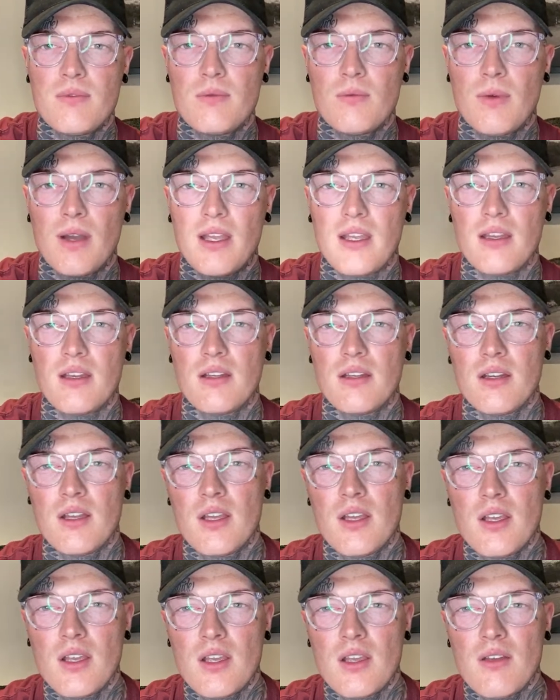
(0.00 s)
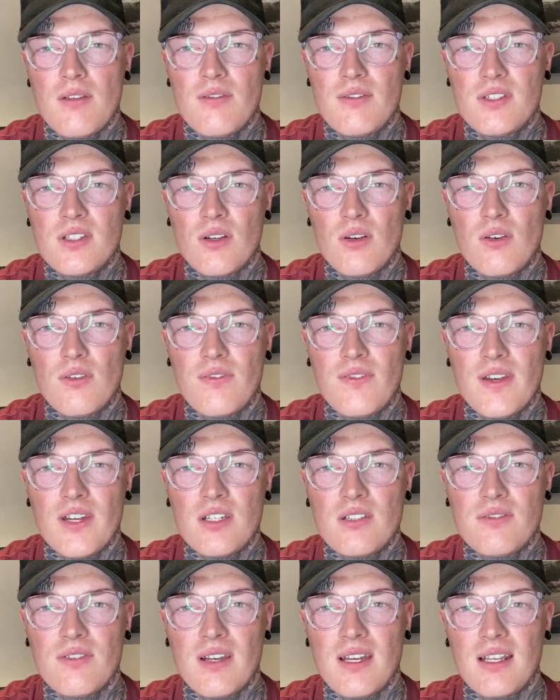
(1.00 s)
Wait till I
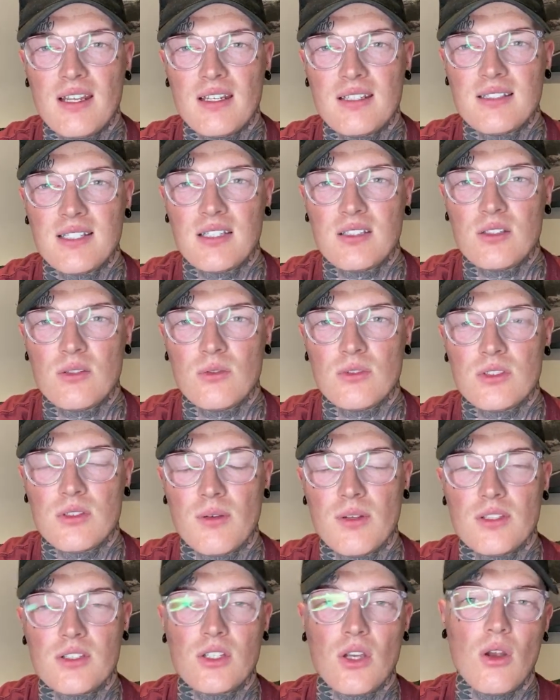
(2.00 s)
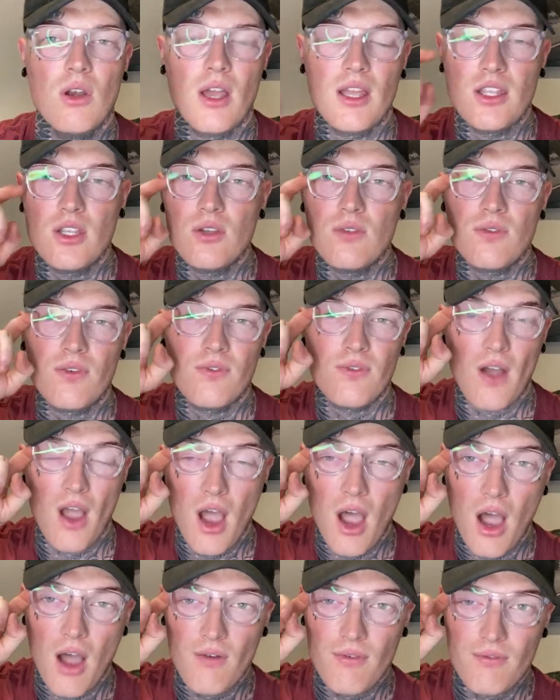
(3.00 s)
finish filling in a tattoo on someone. So like you've
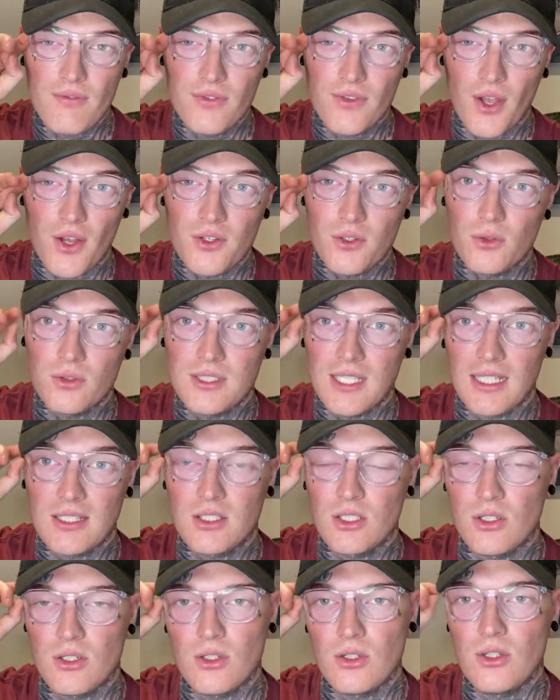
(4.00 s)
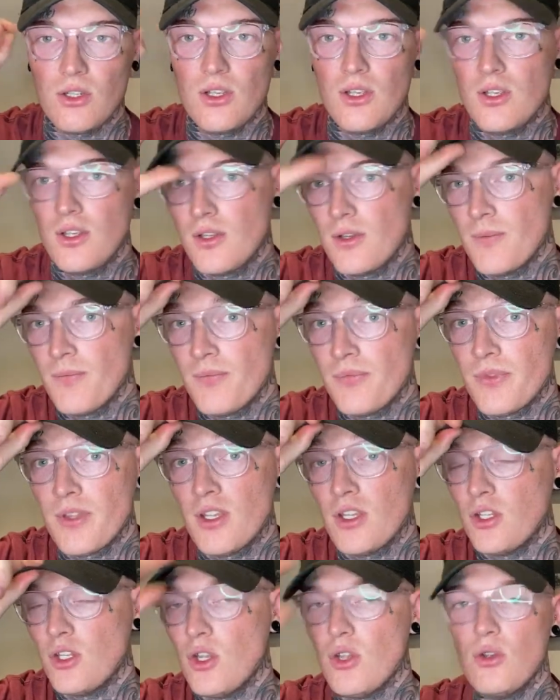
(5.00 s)
half done your tattoo.
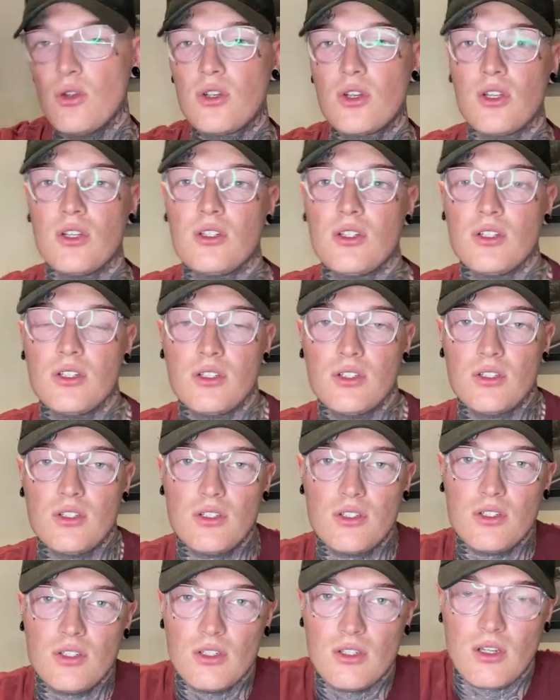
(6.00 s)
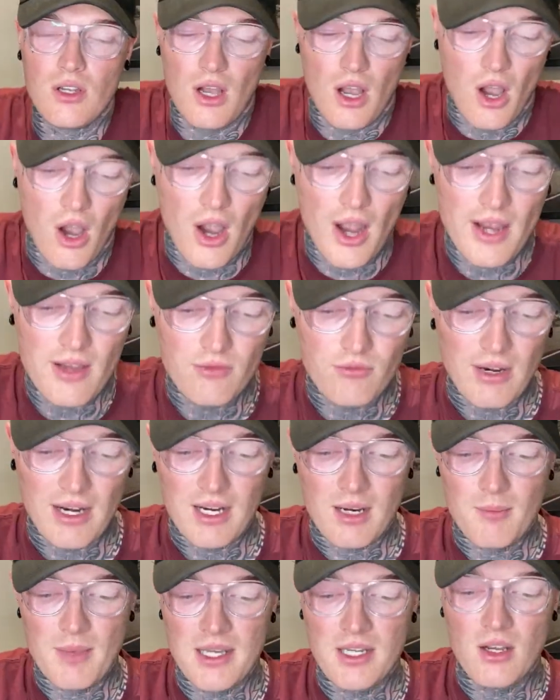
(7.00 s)
You could, I
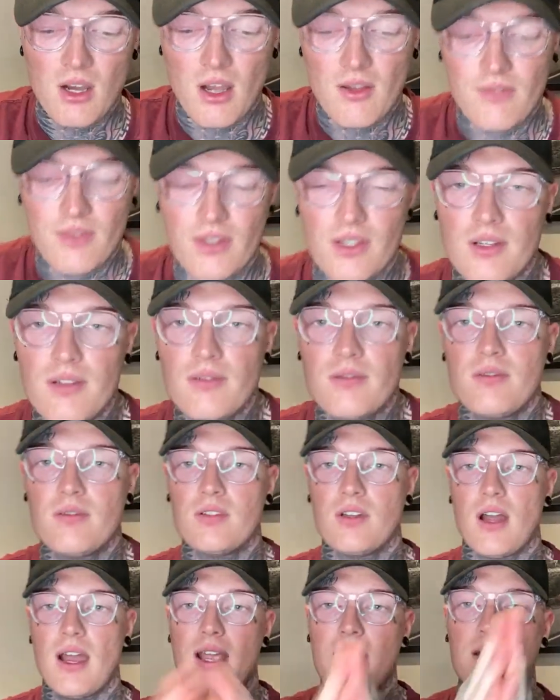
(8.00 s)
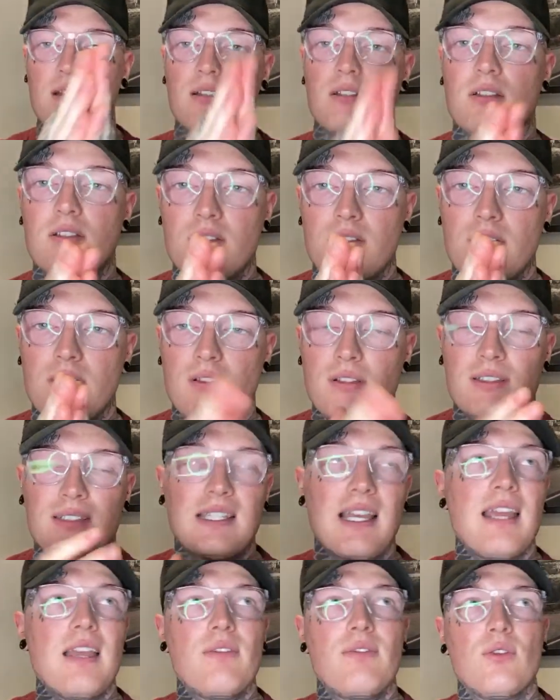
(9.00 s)
recommend either like,
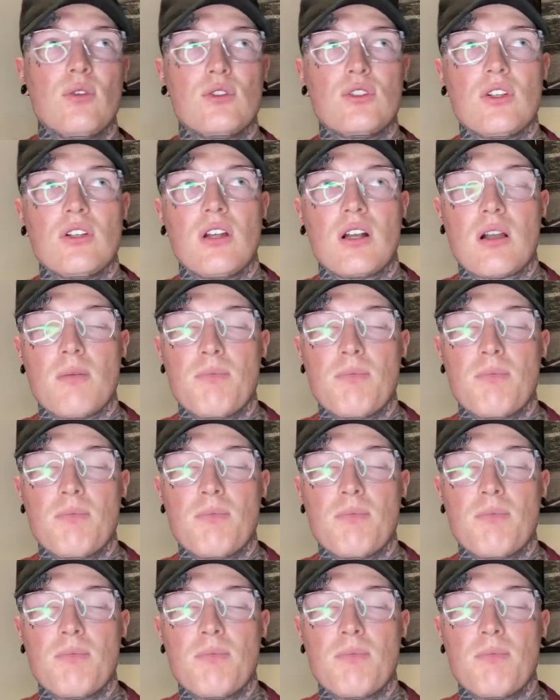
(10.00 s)
say if you're doing like a